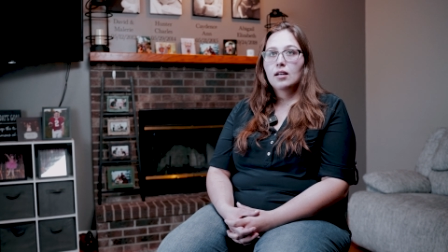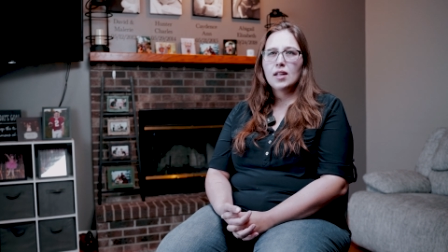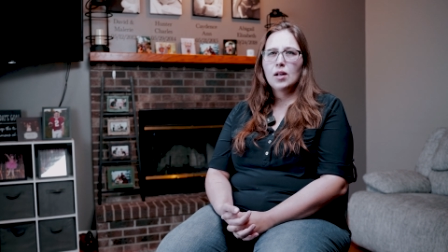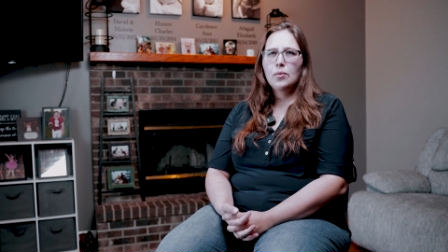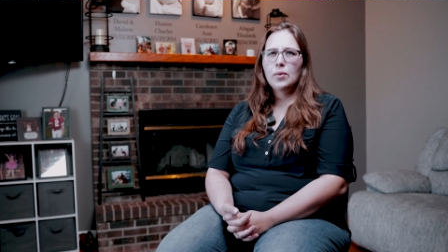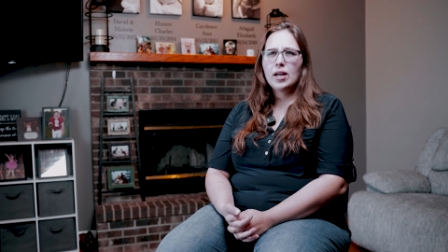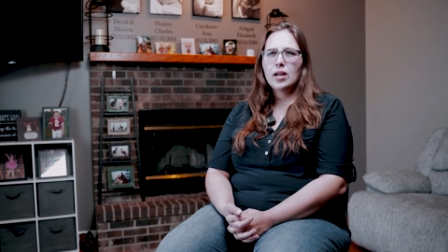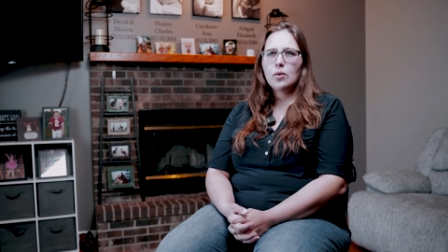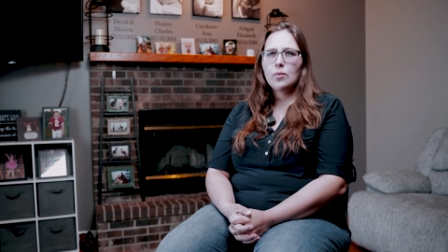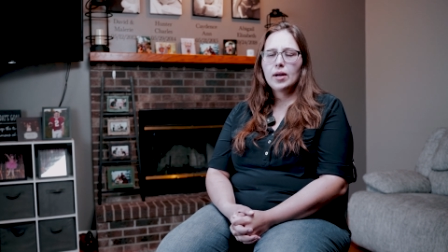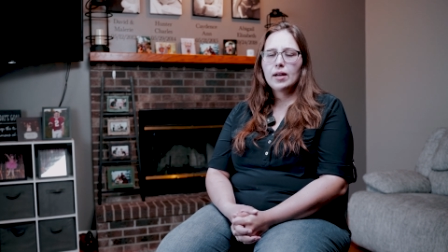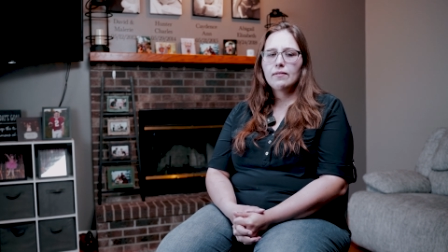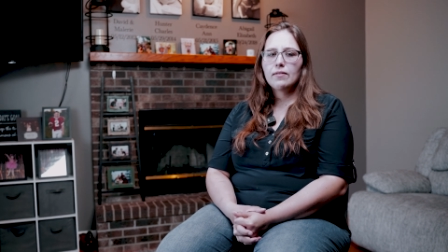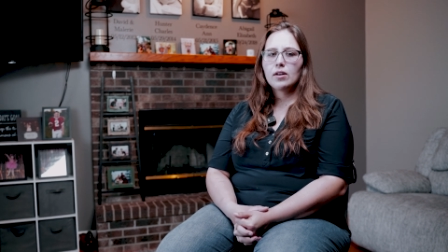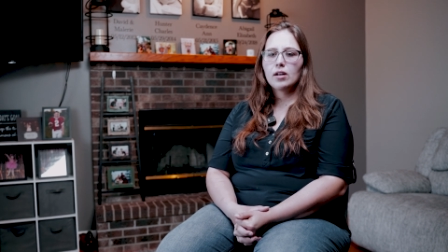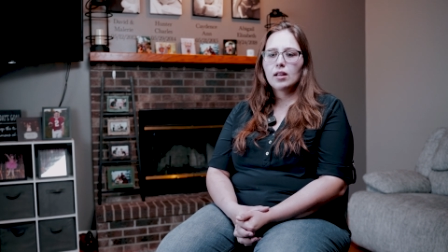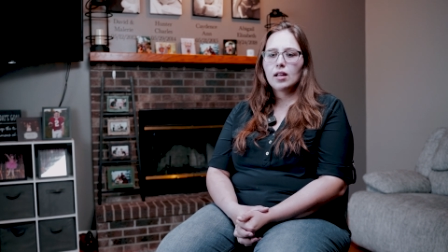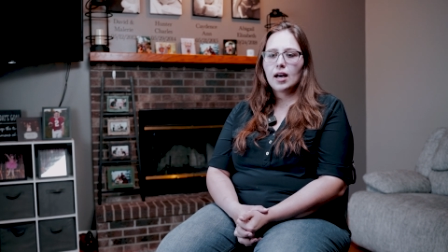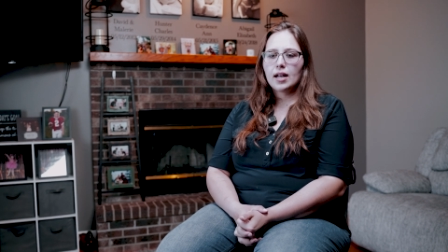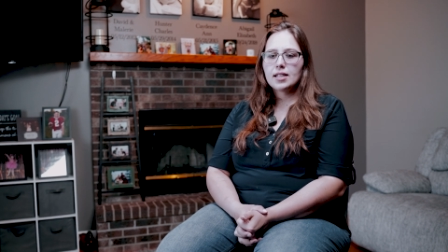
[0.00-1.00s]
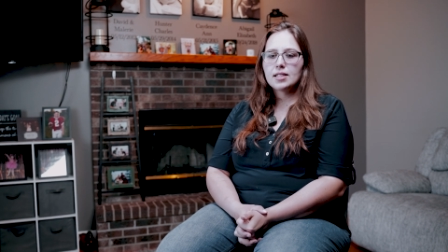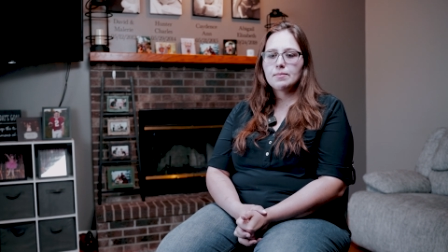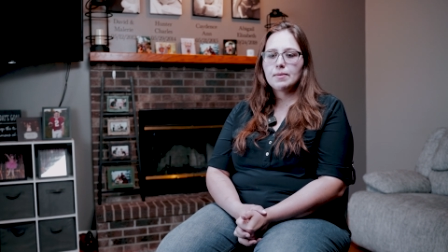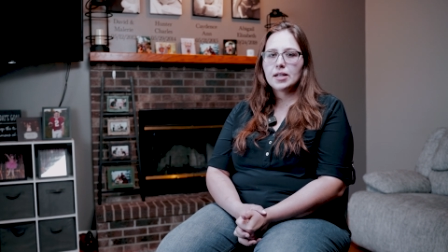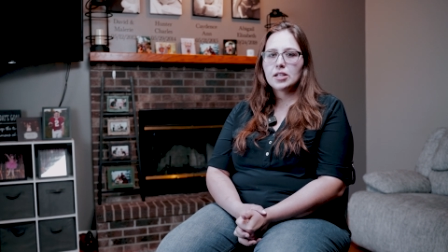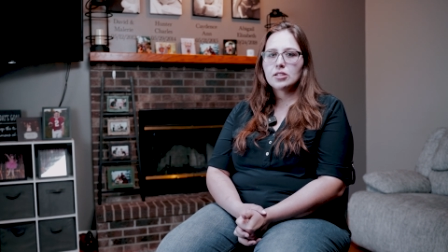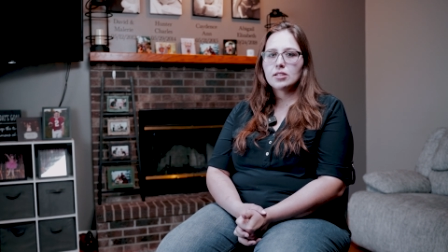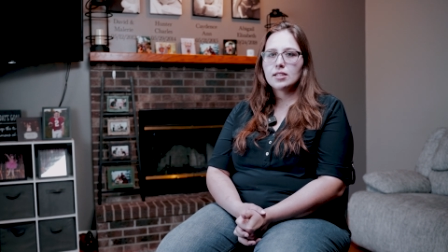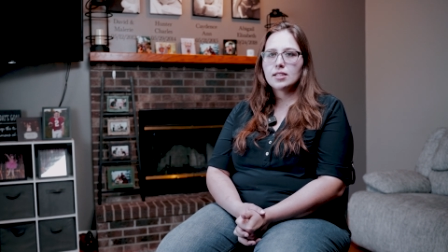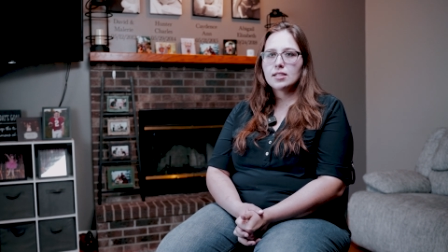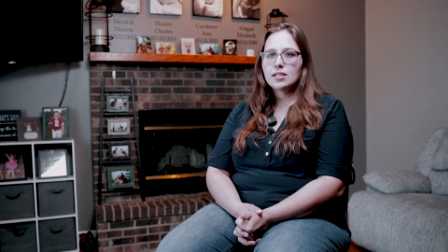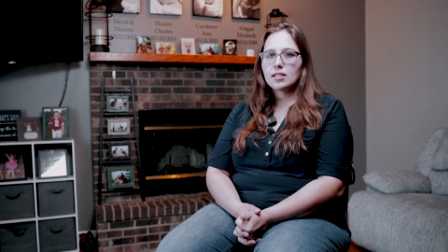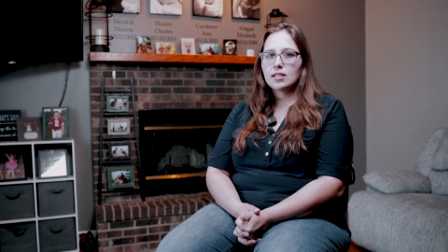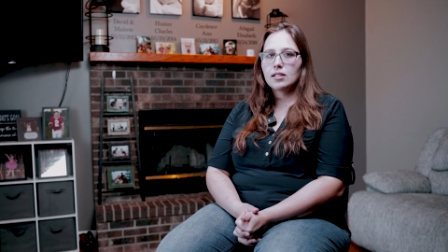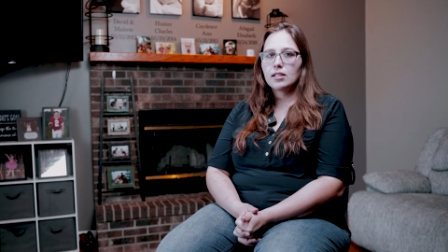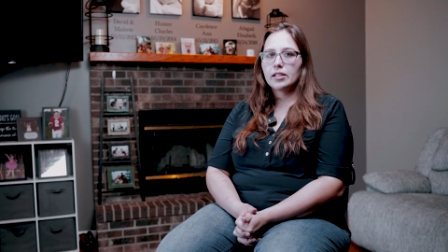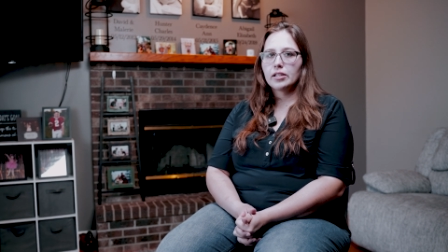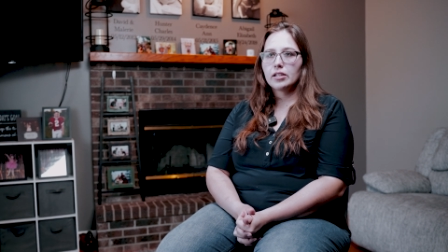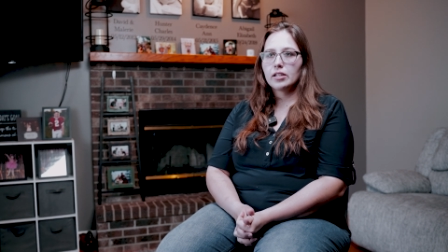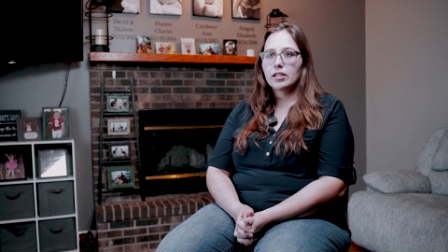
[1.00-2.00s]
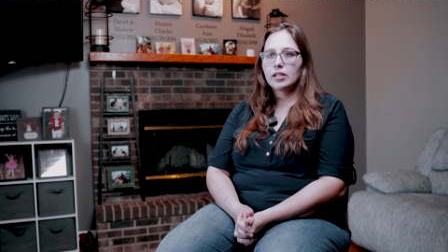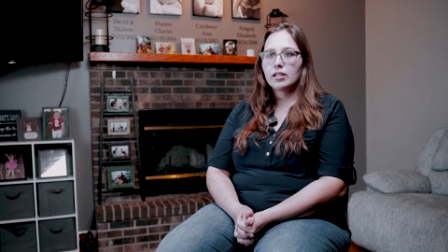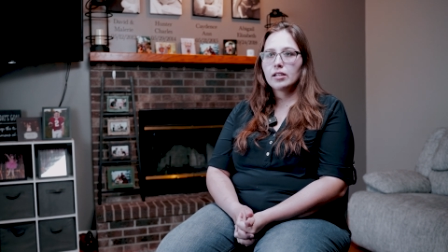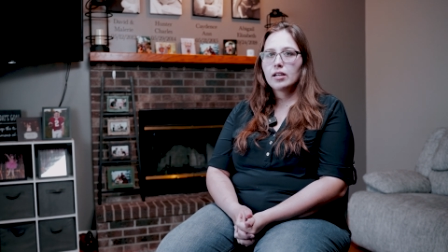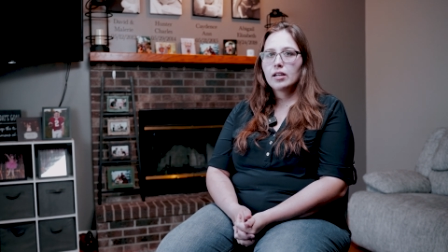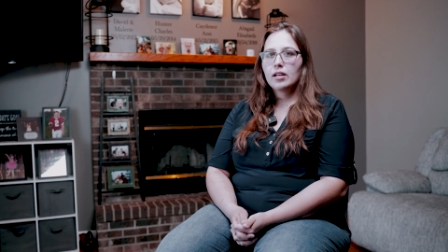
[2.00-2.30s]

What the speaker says: And we had to wait for a lot of specialists to clear her.